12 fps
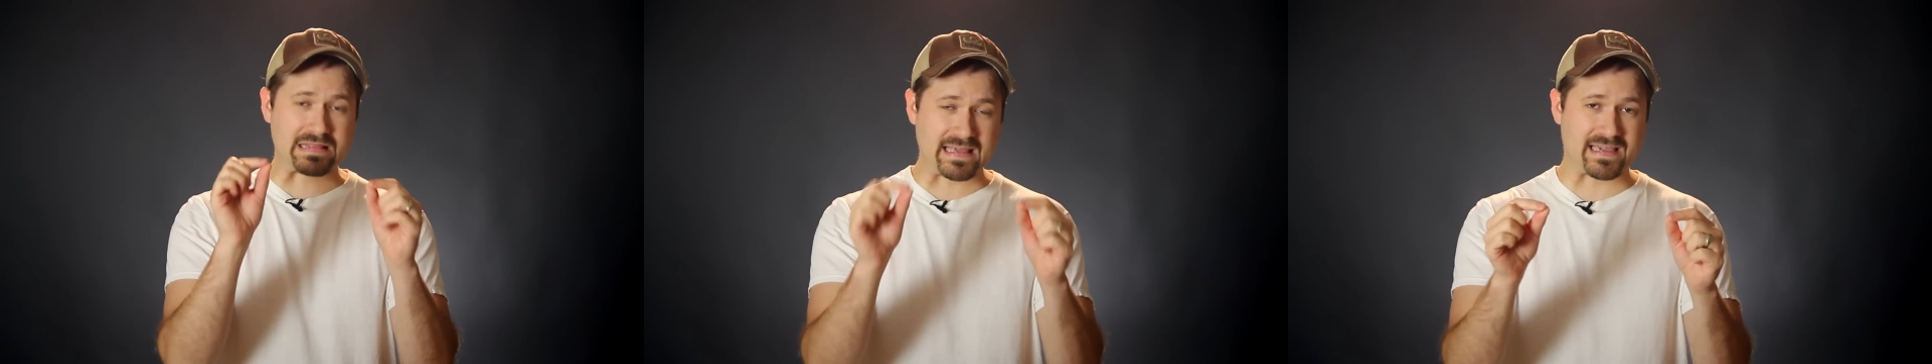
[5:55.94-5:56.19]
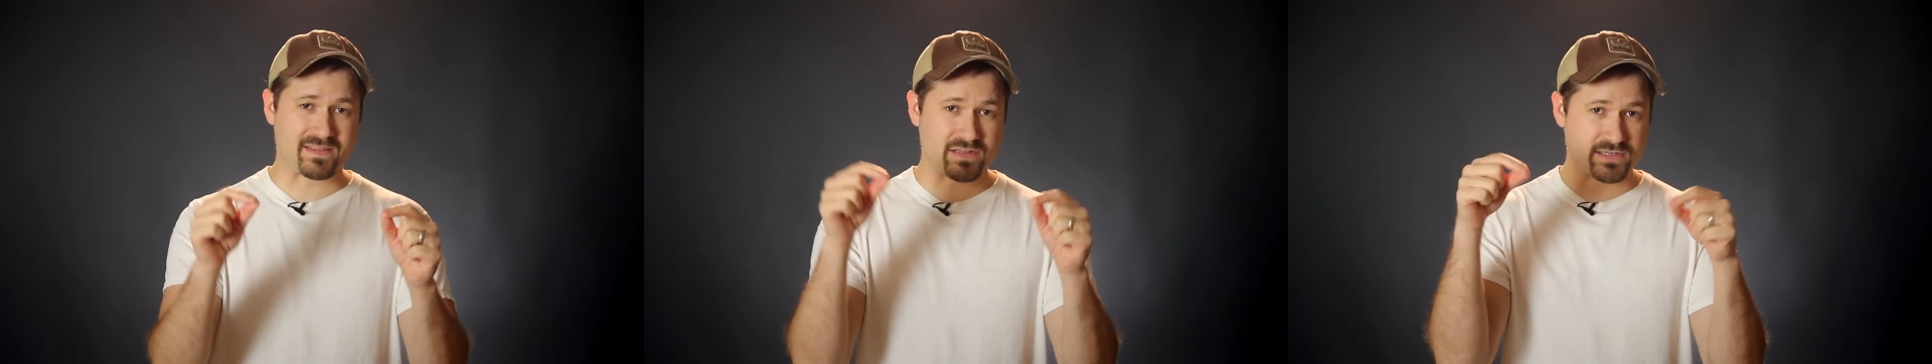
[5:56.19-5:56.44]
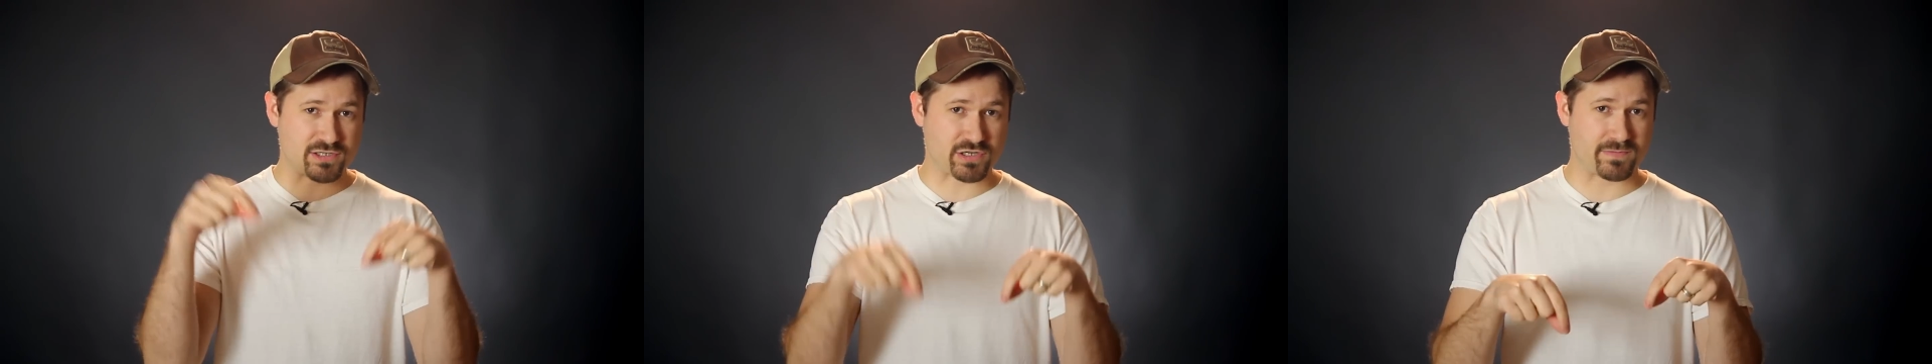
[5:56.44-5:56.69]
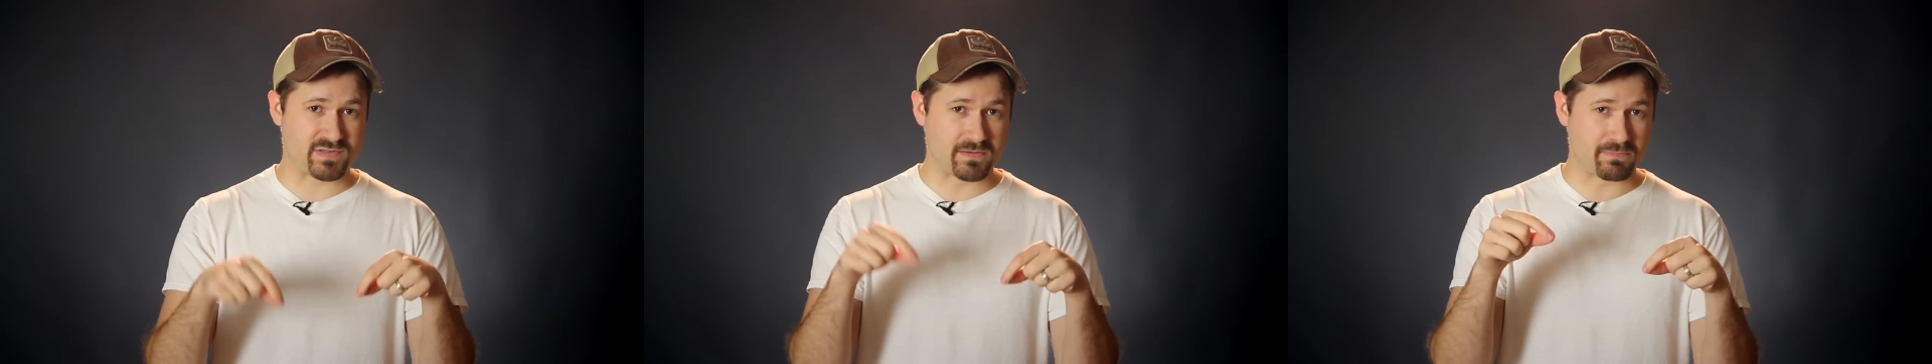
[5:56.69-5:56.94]
link in the
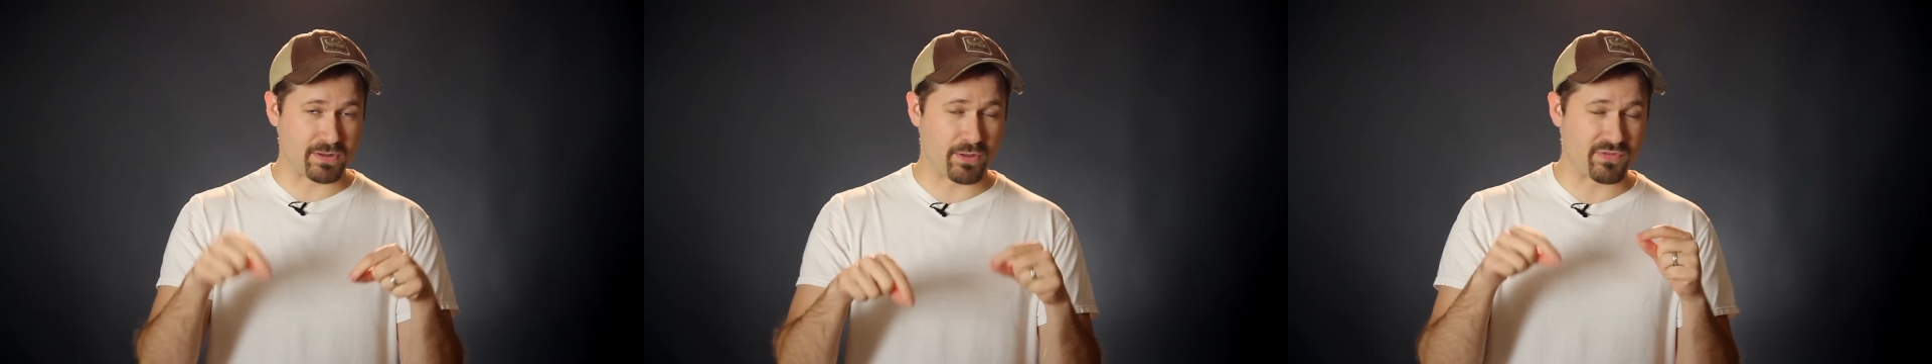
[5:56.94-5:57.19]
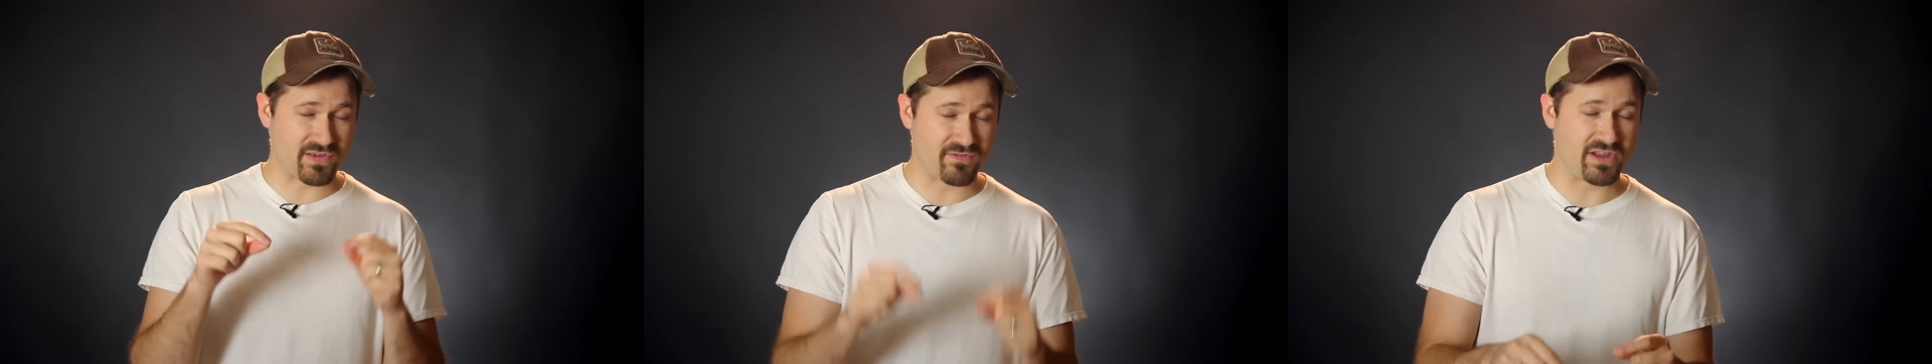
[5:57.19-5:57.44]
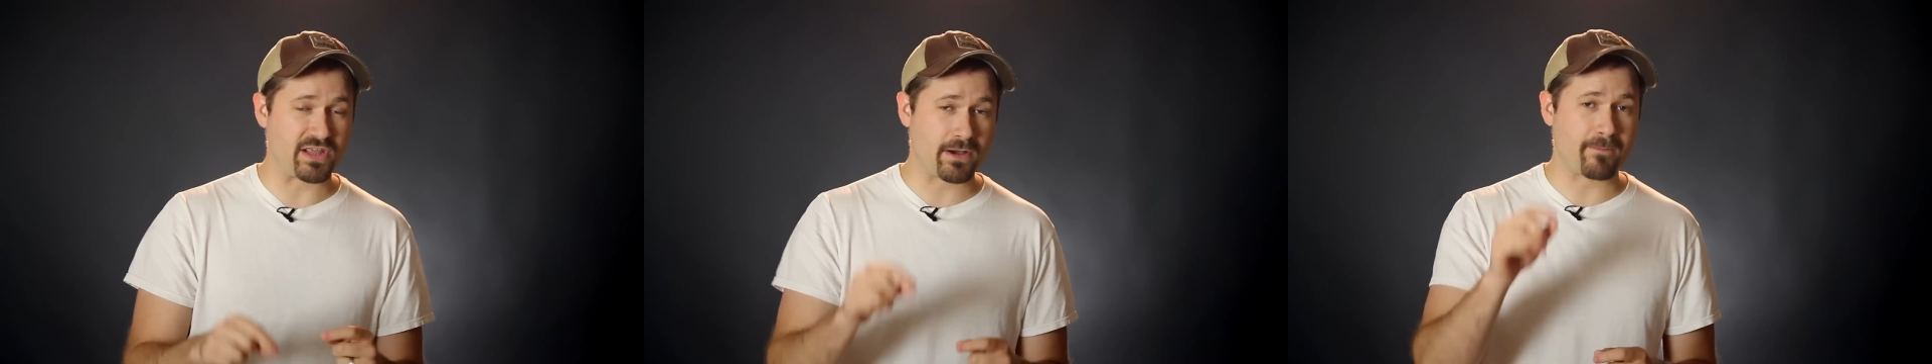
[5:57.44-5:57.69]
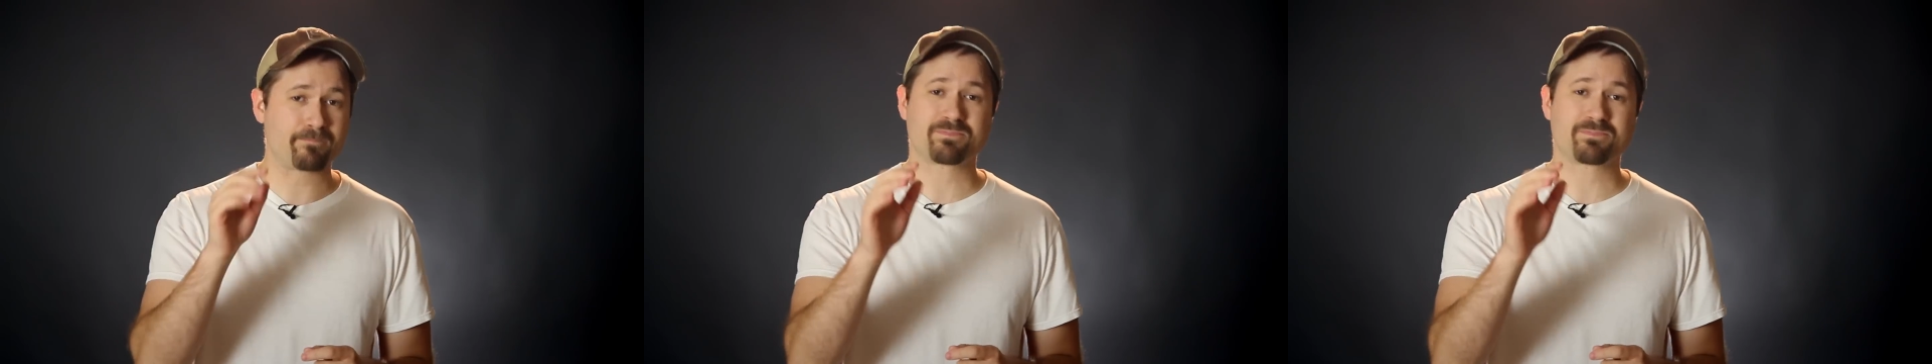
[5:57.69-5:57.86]
description below this video